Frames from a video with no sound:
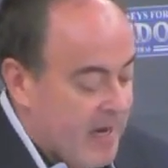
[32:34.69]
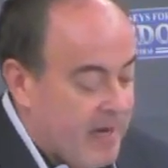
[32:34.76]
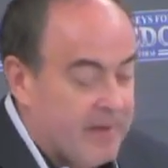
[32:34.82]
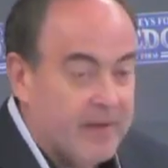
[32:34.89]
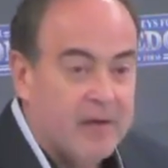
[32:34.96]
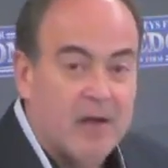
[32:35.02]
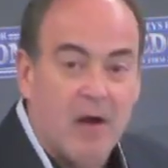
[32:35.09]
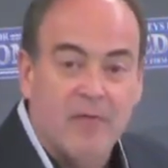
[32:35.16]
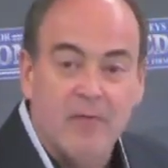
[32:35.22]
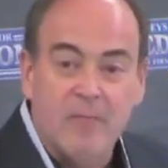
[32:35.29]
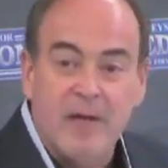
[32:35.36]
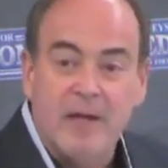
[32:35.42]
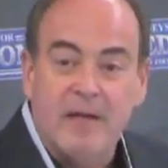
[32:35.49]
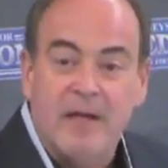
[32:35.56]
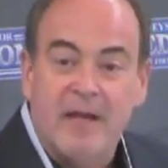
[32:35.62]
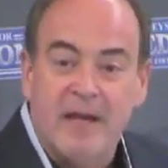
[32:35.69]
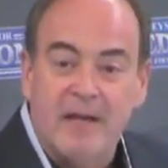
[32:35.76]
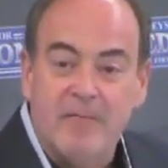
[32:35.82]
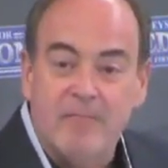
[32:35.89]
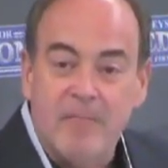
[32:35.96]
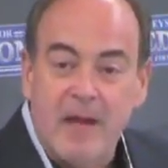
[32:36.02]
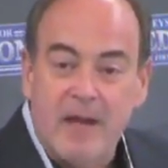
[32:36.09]
And the government
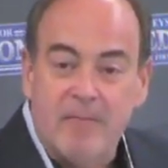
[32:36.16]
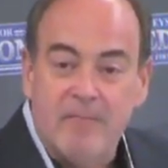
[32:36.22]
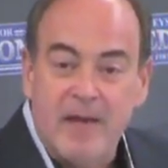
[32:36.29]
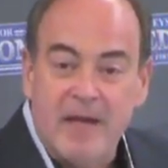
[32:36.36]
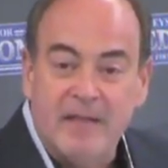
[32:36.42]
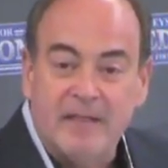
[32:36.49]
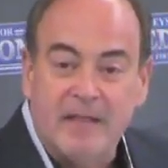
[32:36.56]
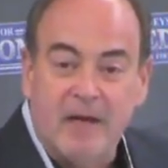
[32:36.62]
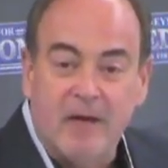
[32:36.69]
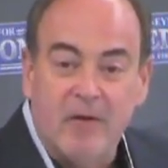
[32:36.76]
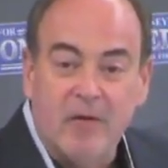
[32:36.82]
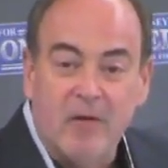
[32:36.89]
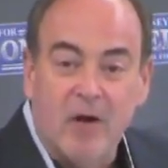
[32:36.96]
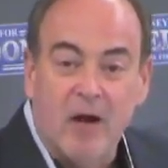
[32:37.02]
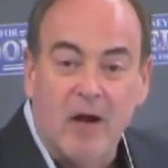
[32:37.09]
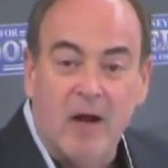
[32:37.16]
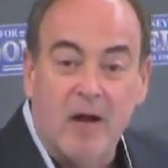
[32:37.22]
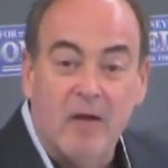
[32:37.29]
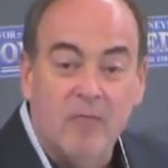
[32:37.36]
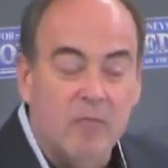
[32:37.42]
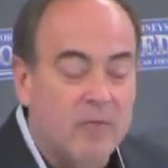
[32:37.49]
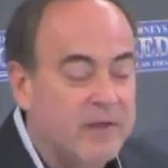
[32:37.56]
in Mesa
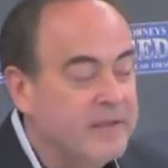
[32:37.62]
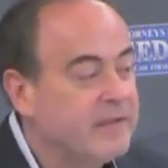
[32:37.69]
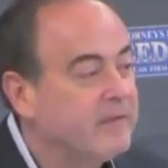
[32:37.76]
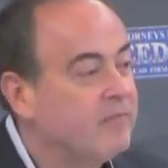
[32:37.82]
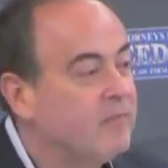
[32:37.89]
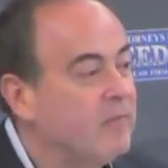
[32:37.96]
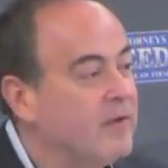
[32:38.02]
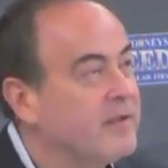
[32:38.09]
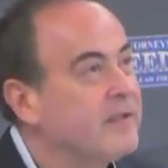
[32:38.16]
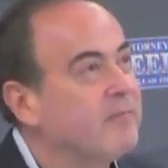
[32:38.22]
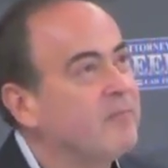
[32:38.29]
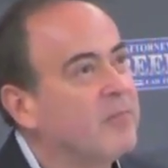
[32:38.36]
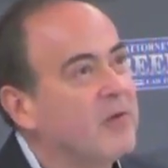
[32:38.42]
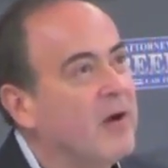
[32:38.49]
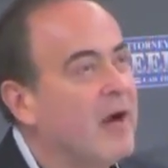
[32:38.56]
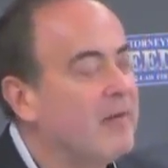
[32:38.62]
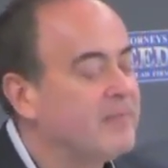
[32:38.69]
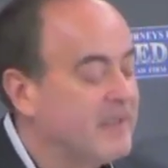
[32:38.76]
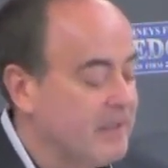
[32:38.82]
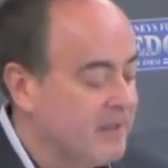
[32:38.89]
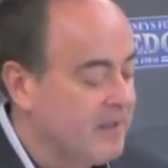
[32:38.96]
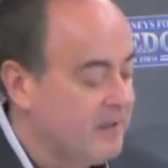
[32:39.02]
was
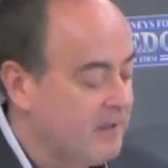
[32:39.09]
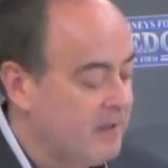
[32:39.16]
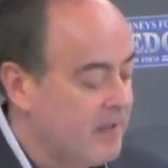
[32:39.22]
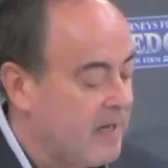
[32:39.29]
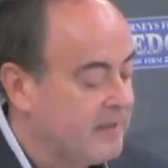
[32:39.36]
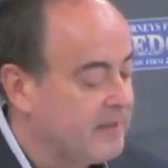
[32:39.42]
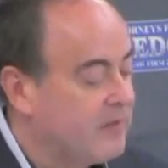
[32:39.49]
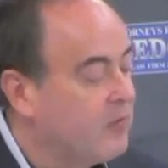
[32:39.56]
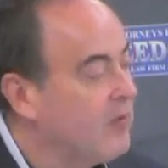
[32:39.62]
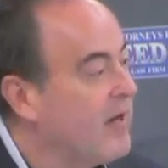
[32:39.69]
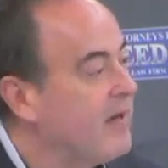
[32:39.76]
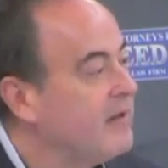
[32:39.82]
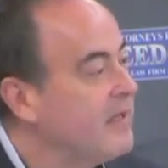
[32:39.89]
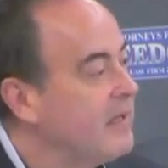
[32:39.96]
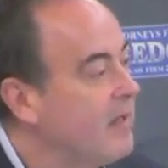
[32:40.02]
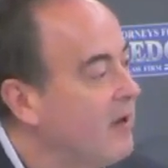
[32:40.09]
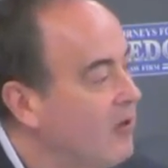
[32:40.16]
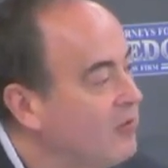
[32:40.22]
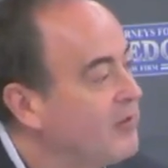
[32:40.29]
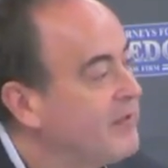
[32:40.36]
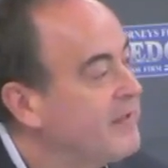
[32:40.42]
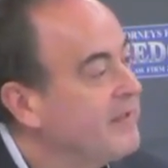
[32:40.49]
perhaps a little less
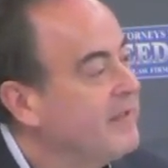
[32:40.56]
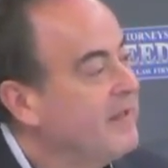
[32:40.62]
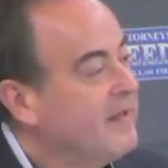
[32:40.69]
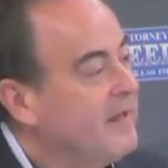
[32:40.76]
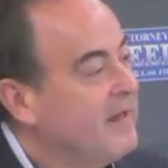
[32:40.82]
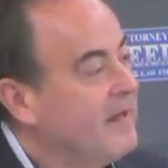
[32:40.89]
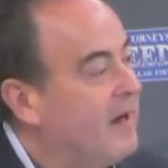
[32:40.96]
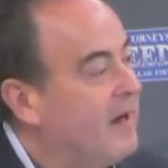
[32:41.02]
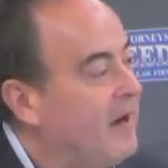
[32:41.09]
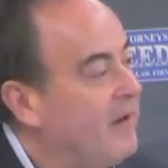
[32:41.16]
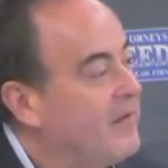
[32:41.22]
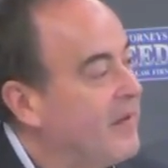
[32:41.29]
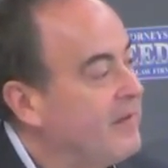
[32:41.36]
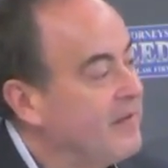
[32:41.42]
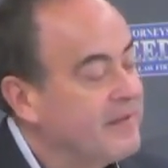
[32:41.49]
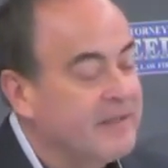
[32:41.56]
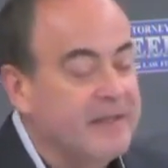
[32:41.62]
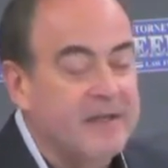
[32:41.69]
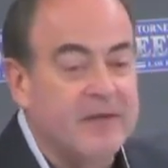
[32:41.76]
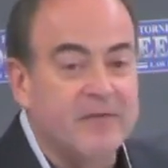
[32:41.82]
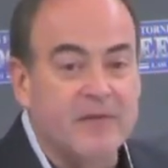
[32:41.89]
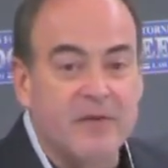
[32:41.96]
grandiose than the
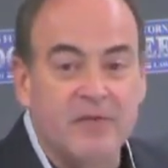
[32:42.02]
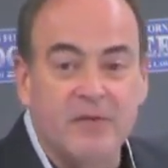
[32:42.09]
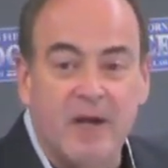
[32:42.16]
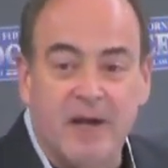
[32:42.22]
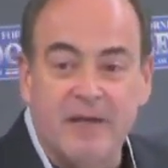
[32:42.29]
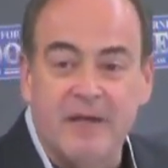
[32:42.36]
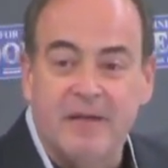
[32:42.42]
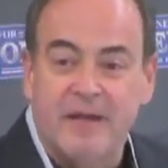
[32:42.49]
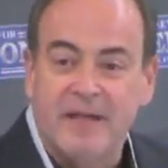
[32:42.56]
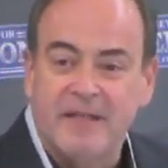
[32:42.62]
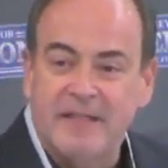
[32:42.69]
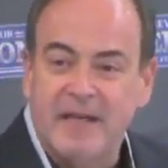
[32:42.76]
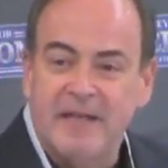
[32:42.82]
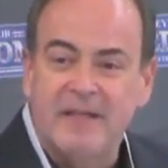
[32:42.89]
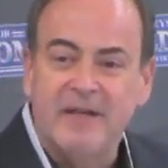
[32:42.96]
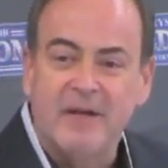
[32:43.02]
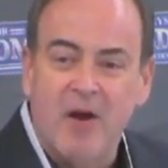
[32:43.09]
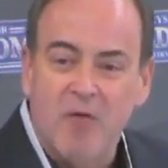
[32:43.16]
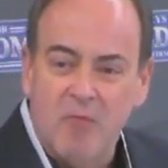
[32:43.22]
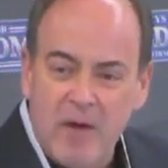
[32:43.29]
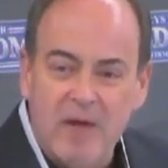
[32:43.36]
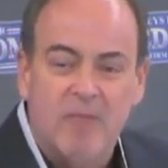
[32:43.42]
city of New London. They said, you
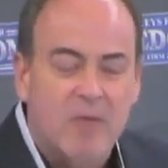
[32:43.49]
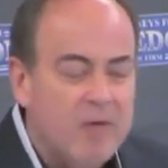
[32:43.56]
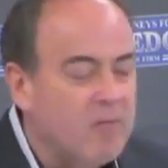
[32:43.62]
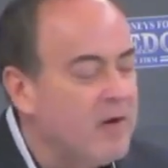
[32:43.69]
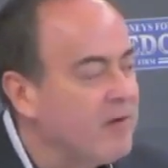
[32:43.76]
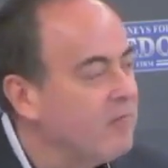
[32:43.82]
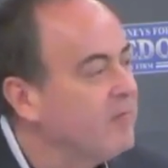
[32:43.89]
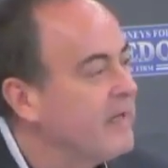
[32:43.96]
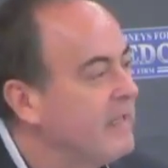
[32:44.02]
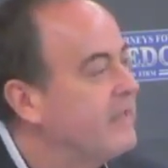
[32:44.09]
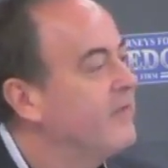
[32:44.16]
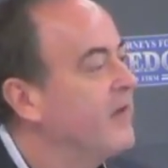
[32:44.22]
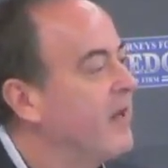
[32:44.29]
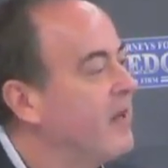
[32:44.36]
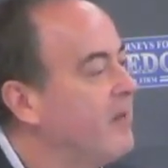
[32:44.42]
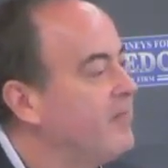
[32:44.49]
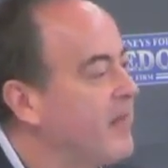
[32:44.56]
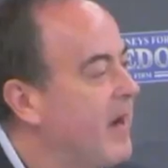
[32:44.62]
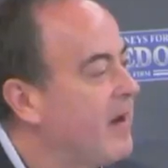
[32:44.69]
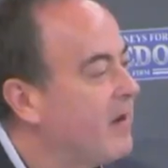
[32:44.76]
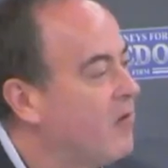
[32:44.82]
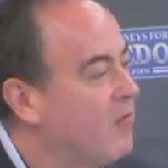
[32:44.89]
know, we want to redevelop
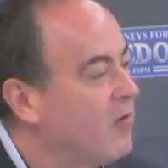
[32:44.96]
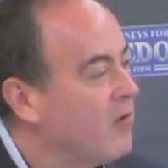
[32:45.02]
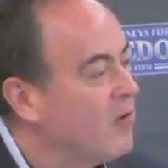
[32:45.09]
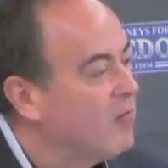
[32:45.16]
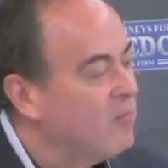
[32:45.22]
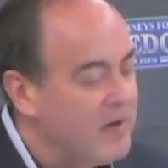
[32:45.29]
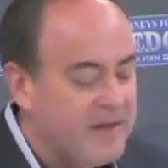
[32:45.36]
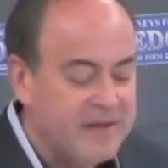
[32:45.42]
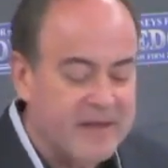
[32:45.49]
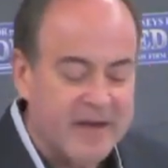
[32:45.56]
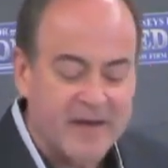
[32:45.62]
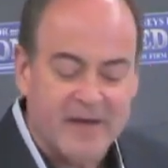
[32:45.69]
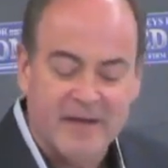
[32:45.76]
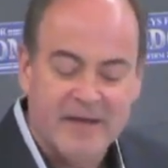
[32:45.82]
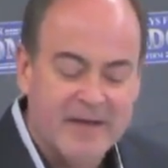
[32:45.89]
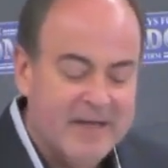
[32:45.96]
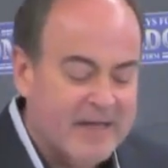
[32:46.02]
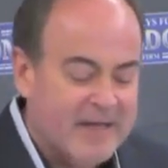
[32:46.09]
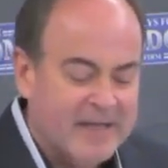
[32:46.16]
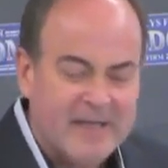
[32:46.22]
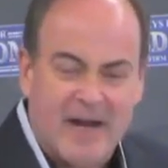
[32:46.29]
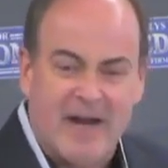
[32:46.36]
that corner. We think,
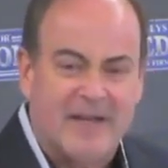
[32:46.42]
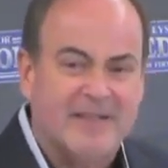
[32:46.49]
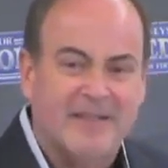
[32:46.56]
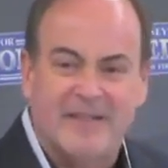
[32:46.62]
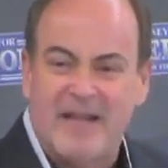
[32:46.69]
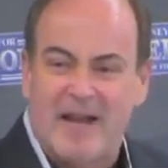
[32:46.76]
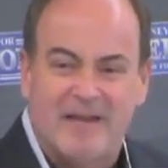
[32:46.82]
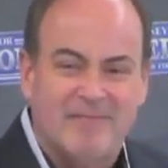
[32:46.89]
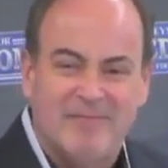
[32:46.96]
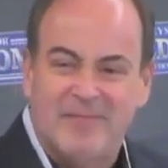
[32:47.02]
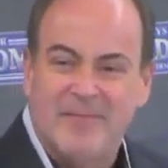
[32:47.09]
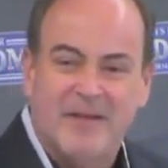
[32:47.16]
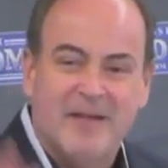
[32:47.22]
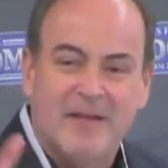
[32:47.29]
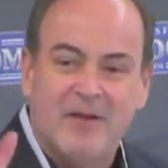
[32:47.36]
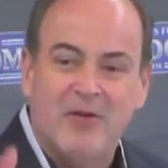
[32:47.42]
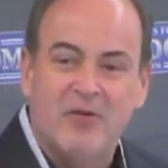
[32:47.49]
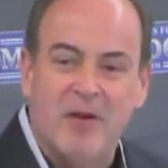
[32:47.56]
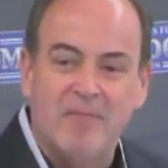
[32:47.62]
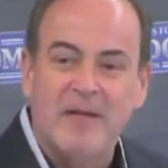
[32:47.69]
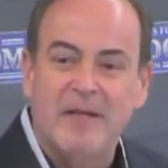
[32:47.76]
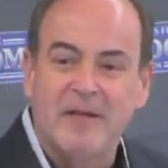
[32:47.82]
gosh, that
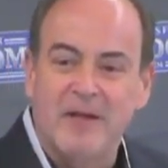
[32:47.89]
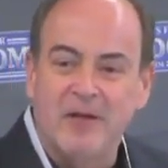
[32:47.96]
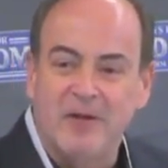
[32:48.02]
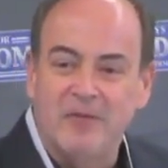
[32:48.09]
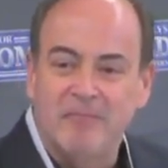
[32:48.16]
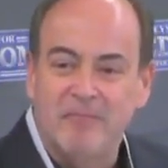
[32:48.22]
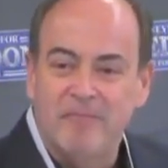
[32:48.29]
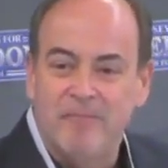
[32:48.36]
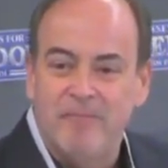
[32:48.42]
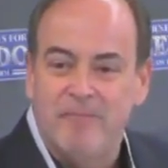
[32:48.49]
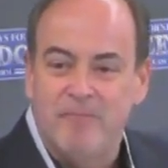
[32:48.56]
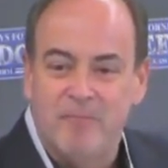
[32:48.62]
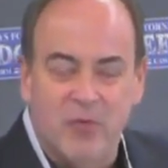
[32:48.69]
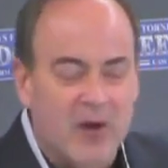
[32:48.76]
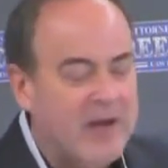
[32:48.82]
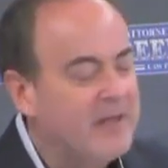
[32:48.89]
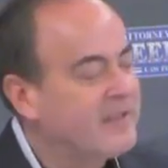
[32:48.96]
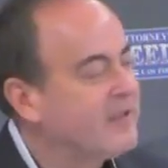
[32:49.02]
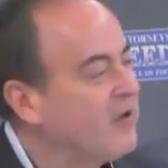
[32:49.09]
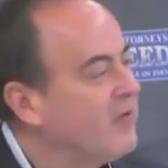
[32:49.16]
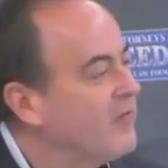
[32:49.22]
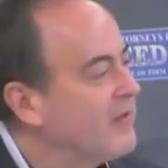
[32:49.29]
crummy little brake
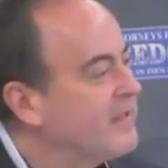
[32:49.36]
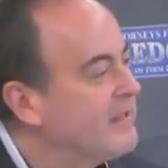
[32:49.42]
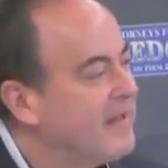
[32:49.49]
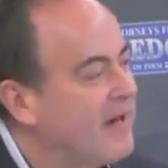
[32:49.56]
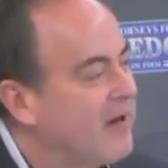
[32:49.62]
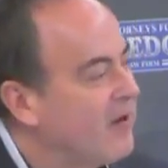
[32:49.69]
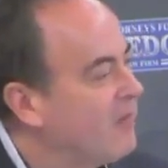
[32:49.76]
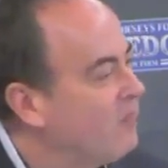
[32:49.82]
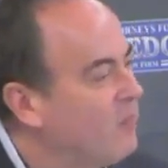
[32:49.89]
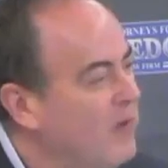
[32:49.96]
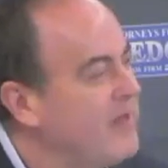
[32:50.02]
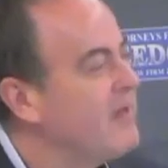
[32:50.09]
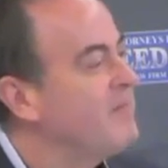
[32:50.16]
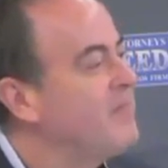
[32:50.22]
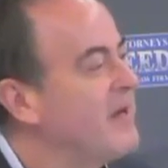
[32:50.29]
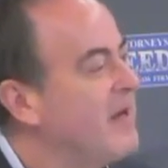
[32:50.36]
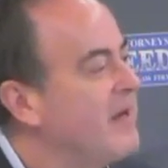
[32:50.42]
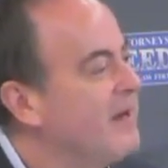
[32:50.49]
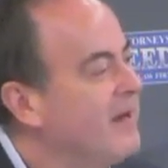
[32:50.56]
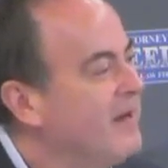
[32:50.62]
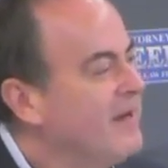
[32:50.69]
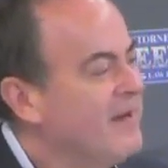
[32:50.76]
service there, wouldn't it
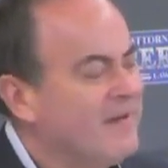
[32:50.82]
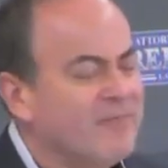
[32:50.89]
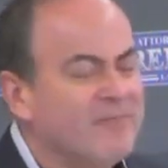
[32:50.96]
be